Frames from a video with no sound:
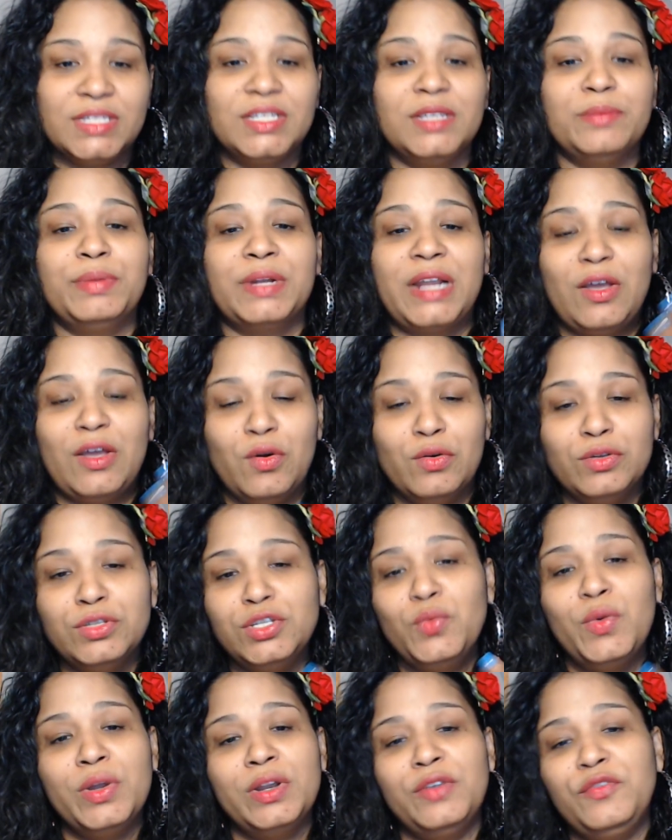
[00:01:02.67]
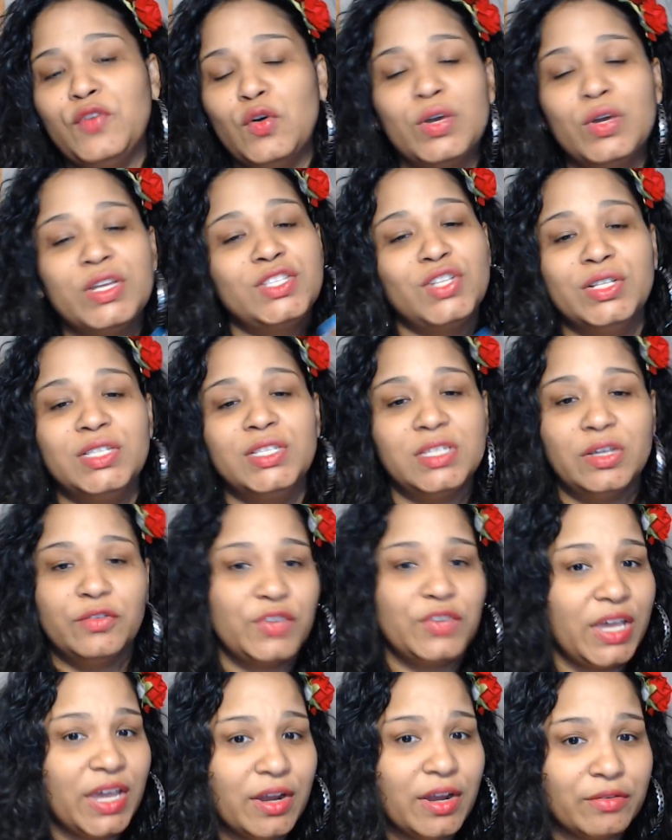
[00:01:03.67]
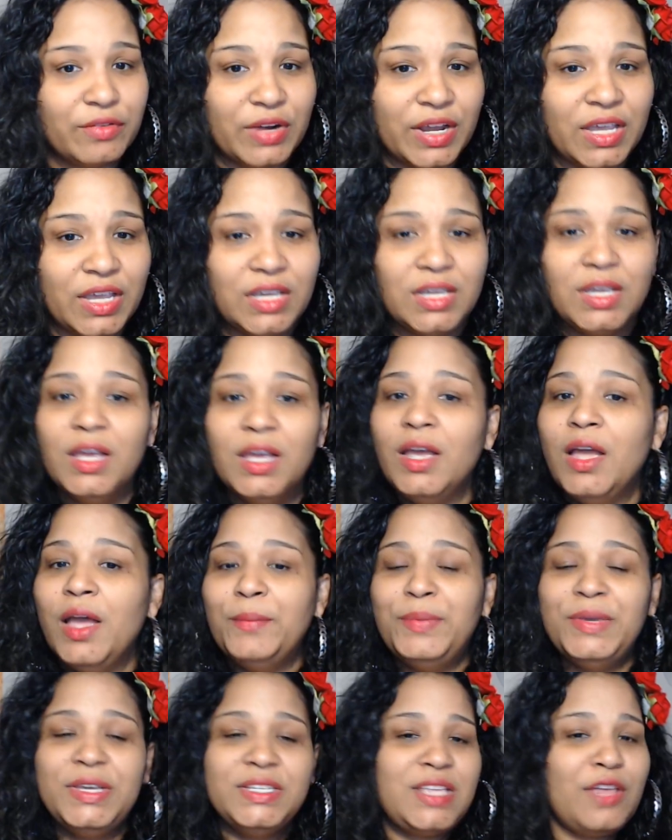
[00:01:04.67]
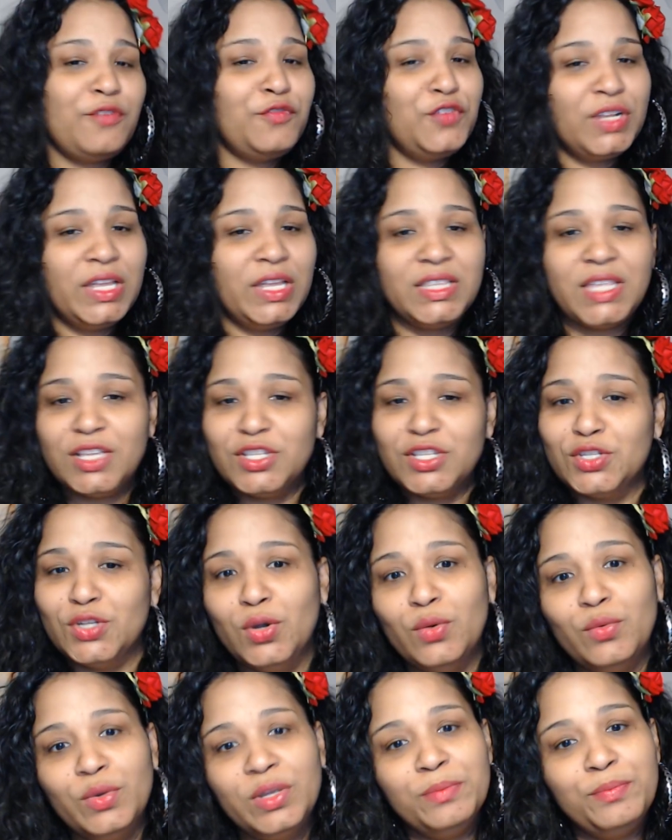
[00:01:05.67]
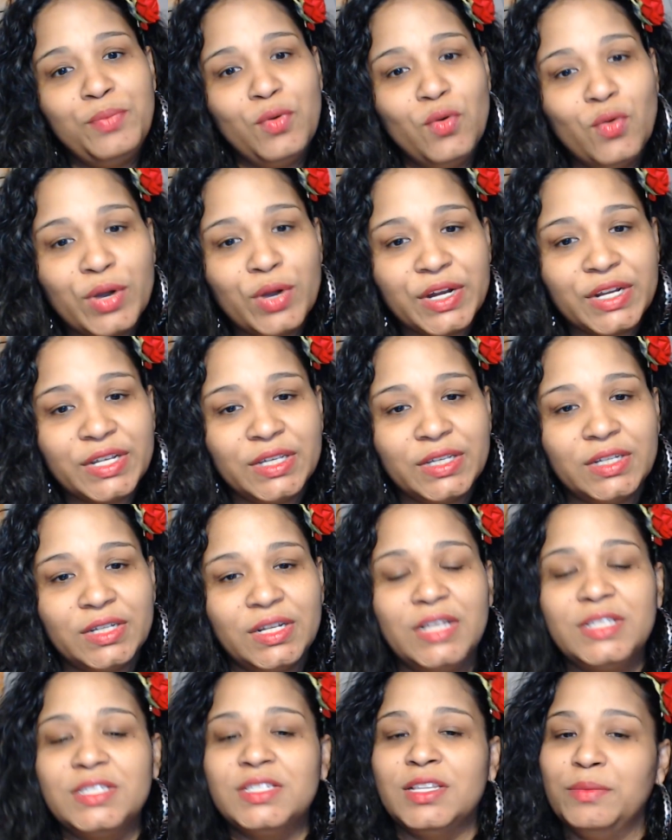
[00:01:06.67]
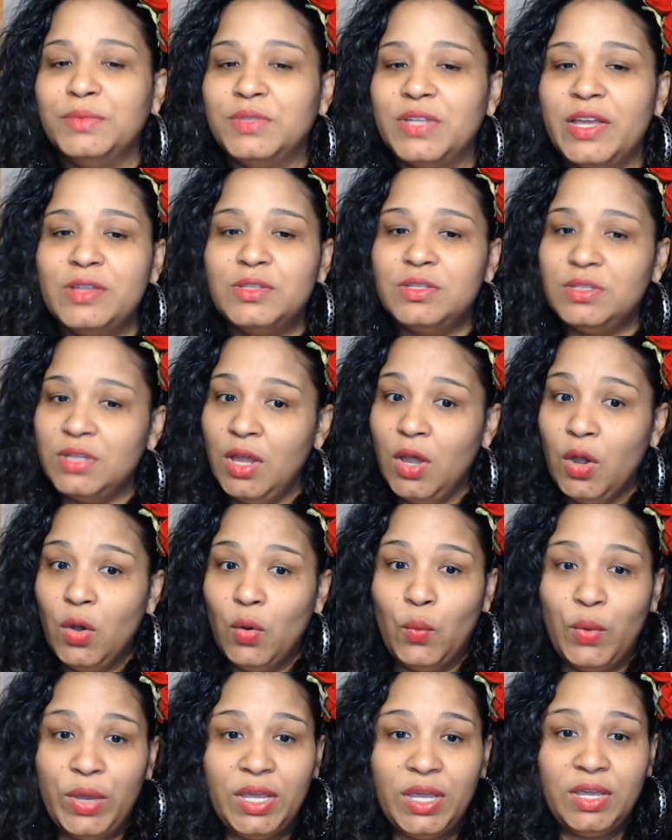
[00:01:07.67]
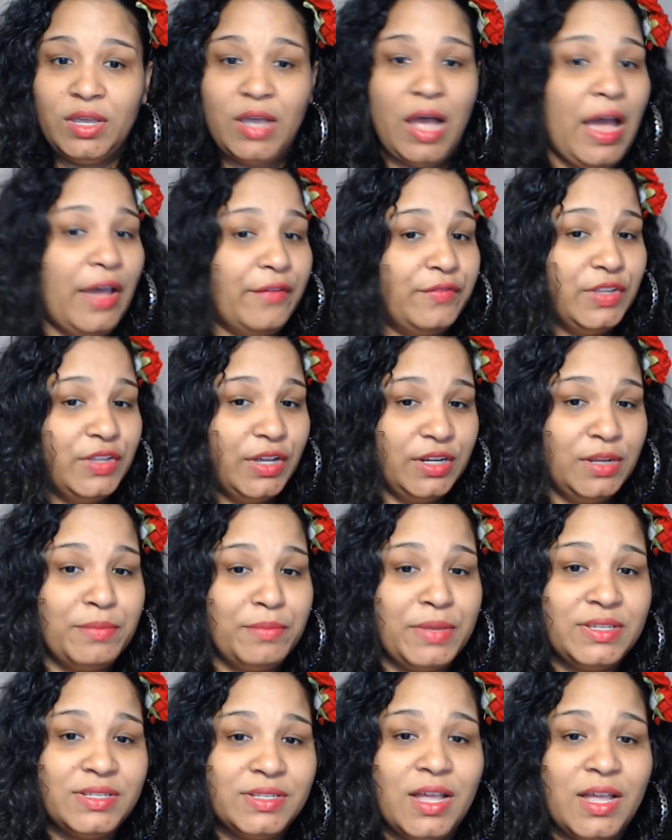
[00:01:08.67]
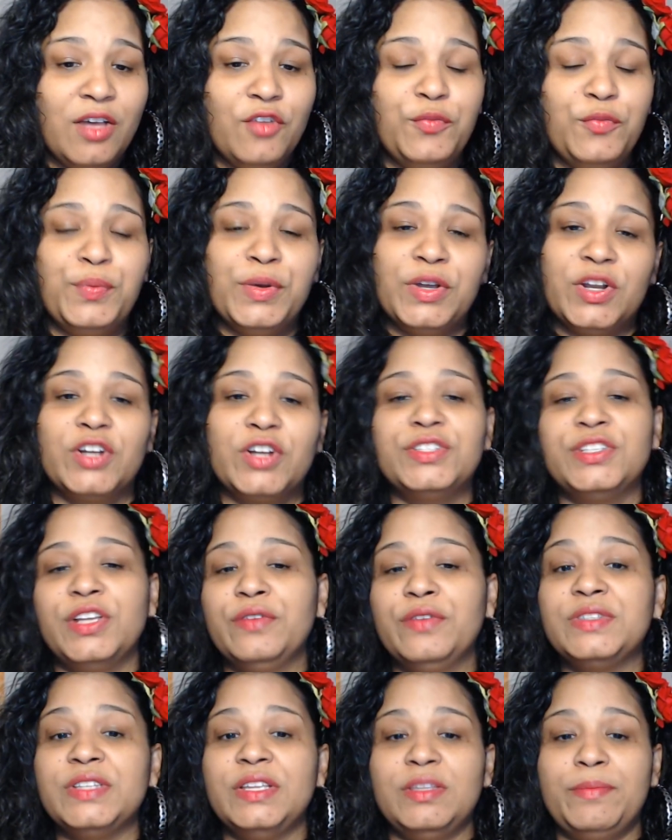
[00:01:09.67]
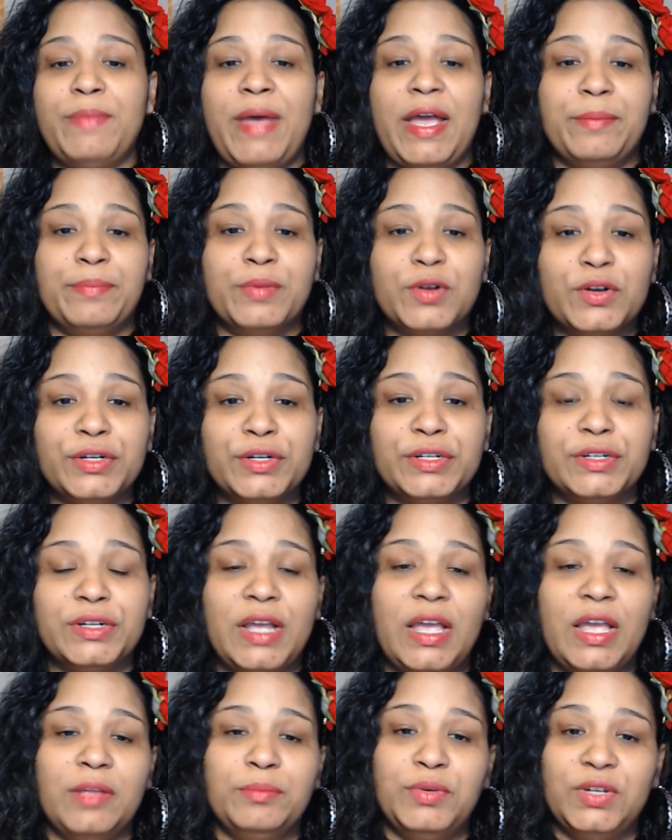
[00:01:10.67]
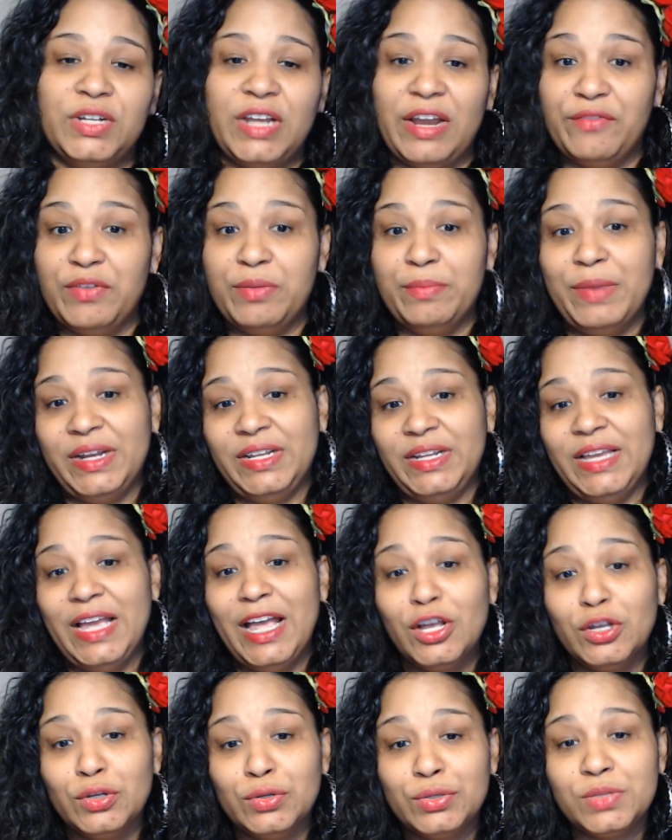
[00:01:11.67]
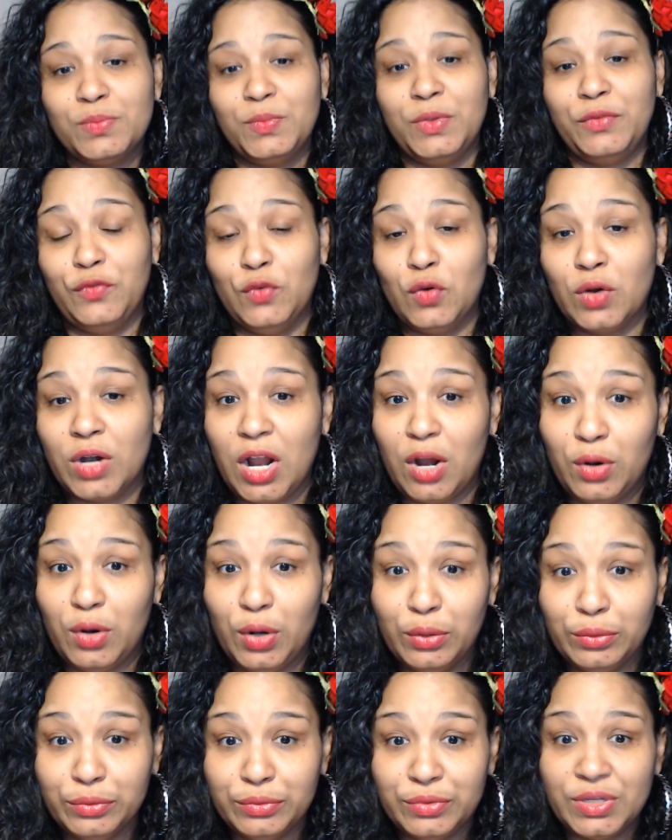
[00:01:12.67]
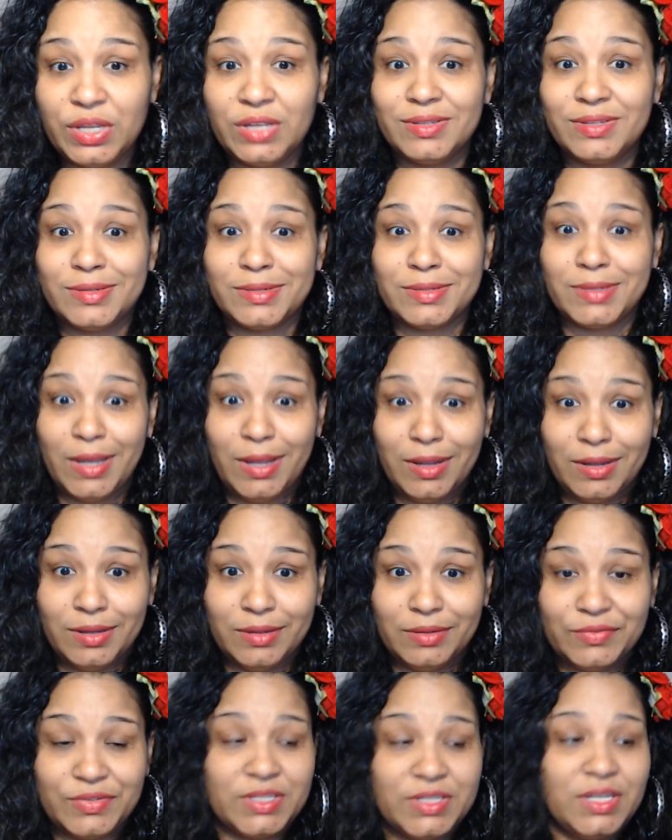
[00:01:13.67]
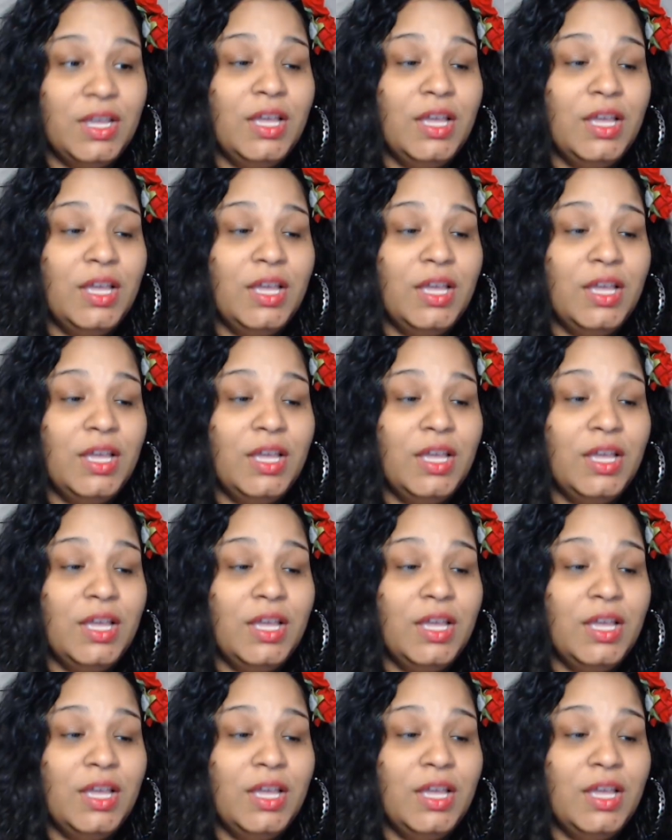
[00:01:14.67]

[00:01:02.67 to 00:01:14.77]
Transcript: but I also want to focus on self-care, right? Because I feel like that's so important. And sometimes I've done it myself, put ourselves in the back burner and put everybody else before our own selves.